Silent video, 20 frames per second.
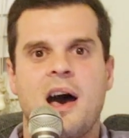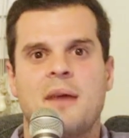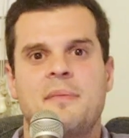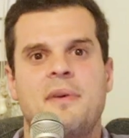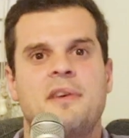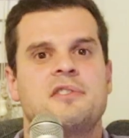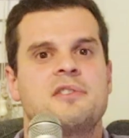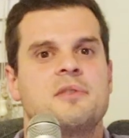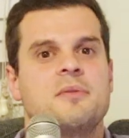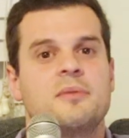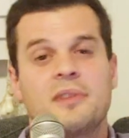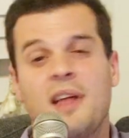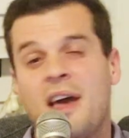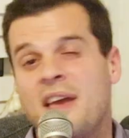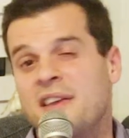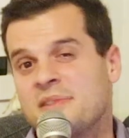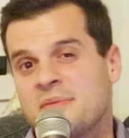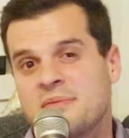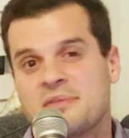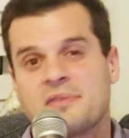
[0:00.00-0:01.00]
Make sure you
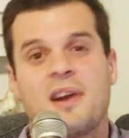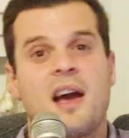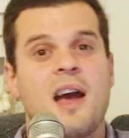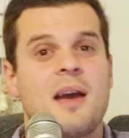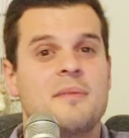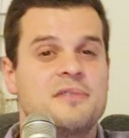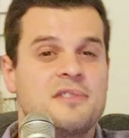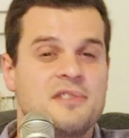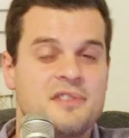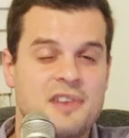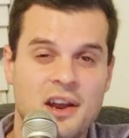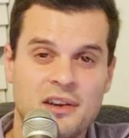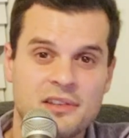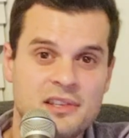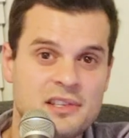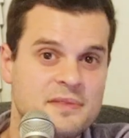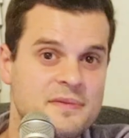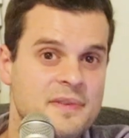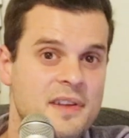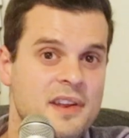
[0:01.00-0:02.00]
like, subscribe, share
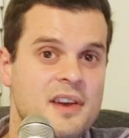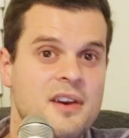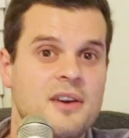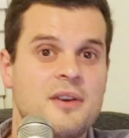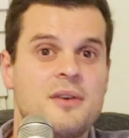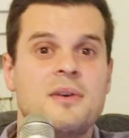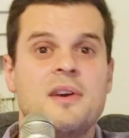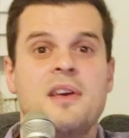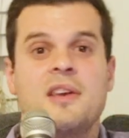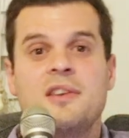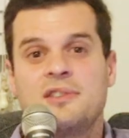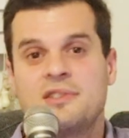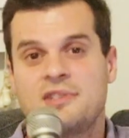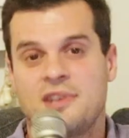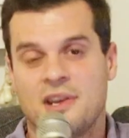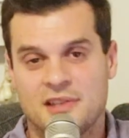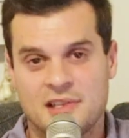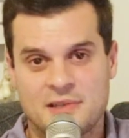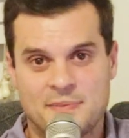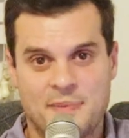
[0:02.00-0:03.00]
this video,
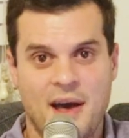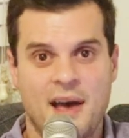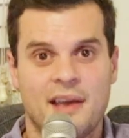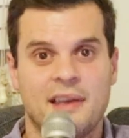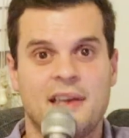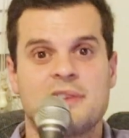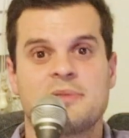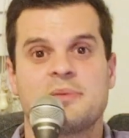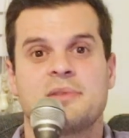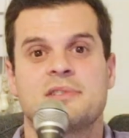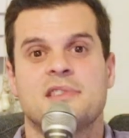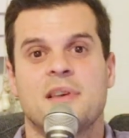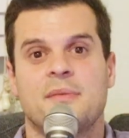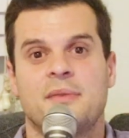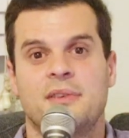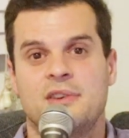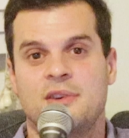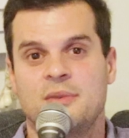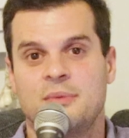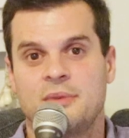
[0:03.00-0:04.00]
share this podcast with
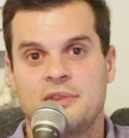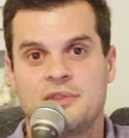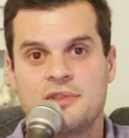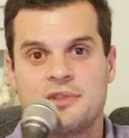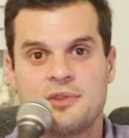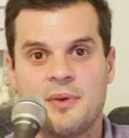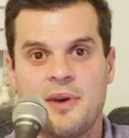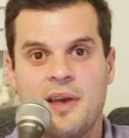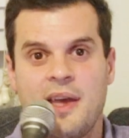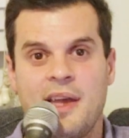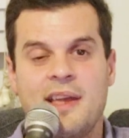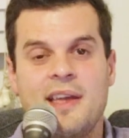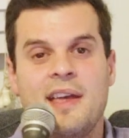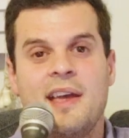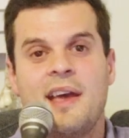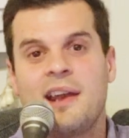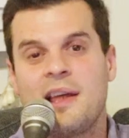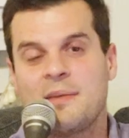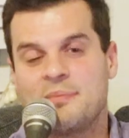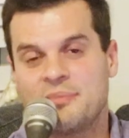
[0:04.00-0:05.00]
someone who would enjoy it.
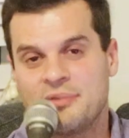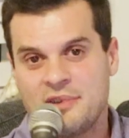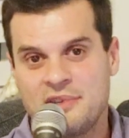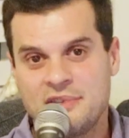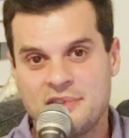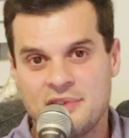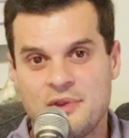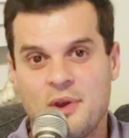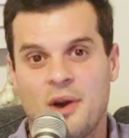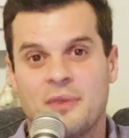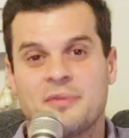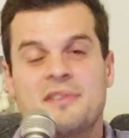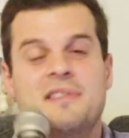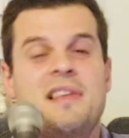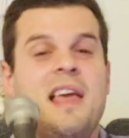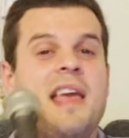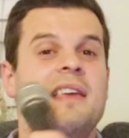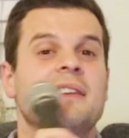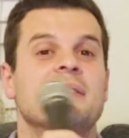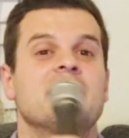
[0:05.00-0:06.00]
I appreciate you all for
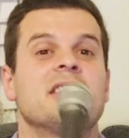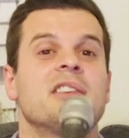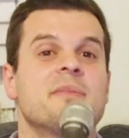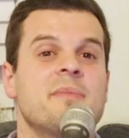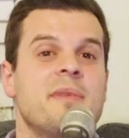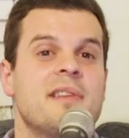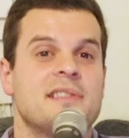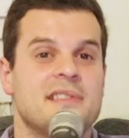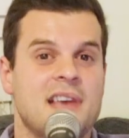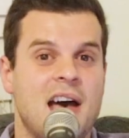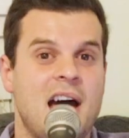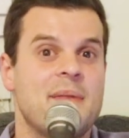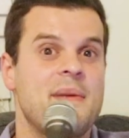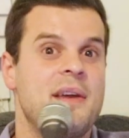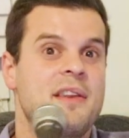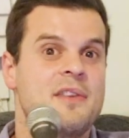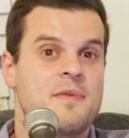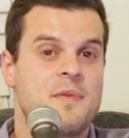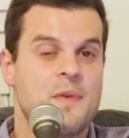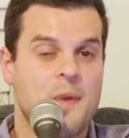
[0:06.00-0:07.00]
taking a little bit of time
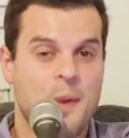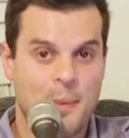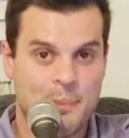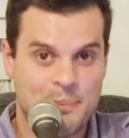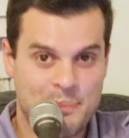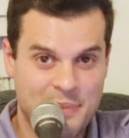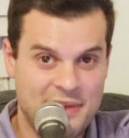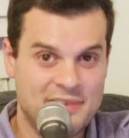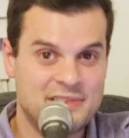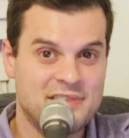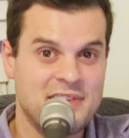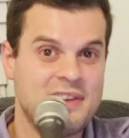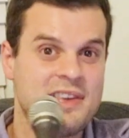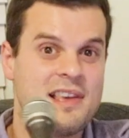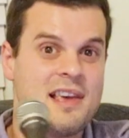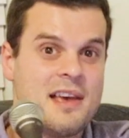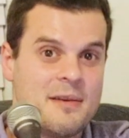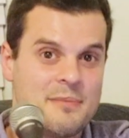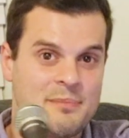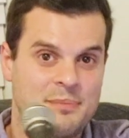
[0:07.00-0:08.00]
out of your
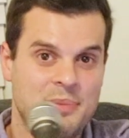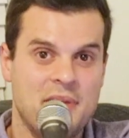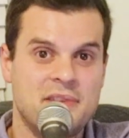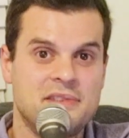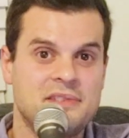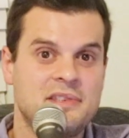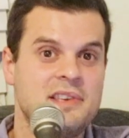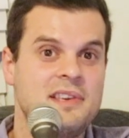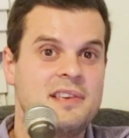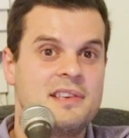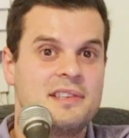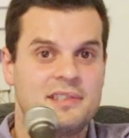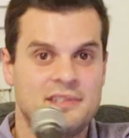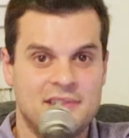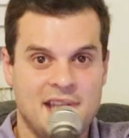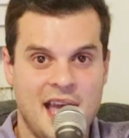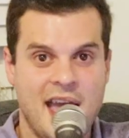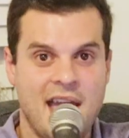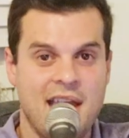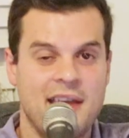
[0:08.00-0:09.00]
busy
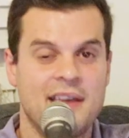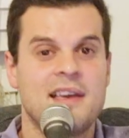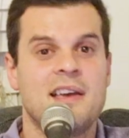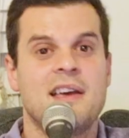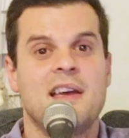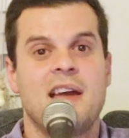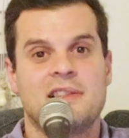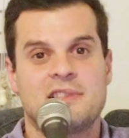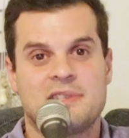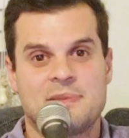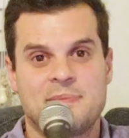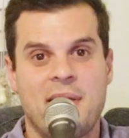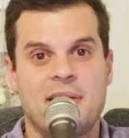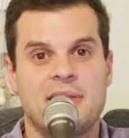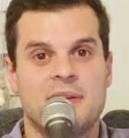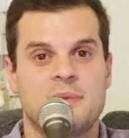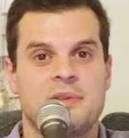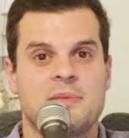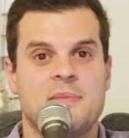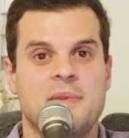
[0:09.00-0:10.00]
day and
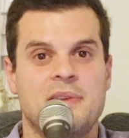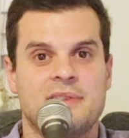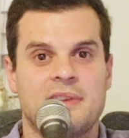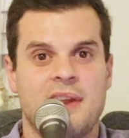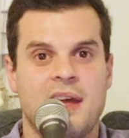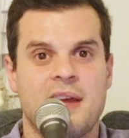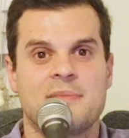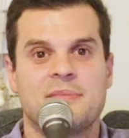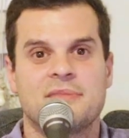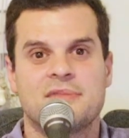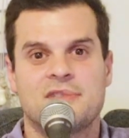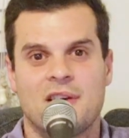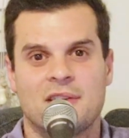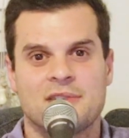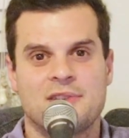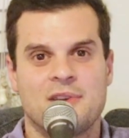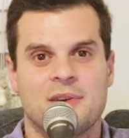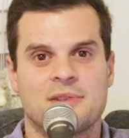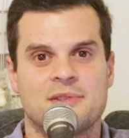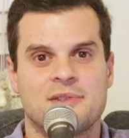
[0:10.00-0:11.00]
spend it with me today.
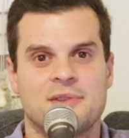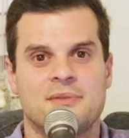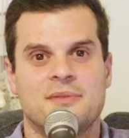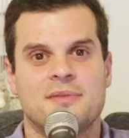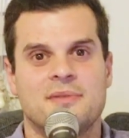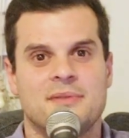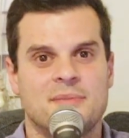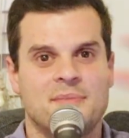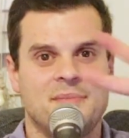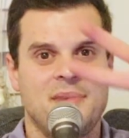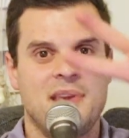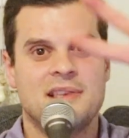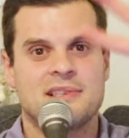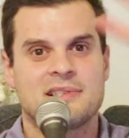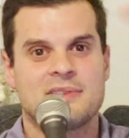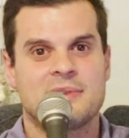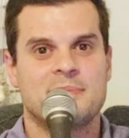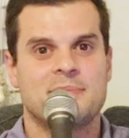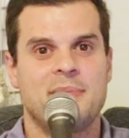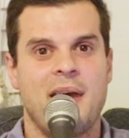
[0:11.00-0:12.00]
Talk to you all soon.
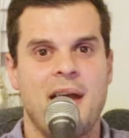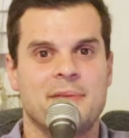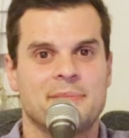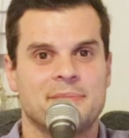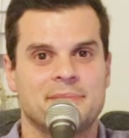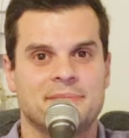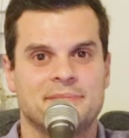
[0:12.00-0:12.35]
Peace. Bye.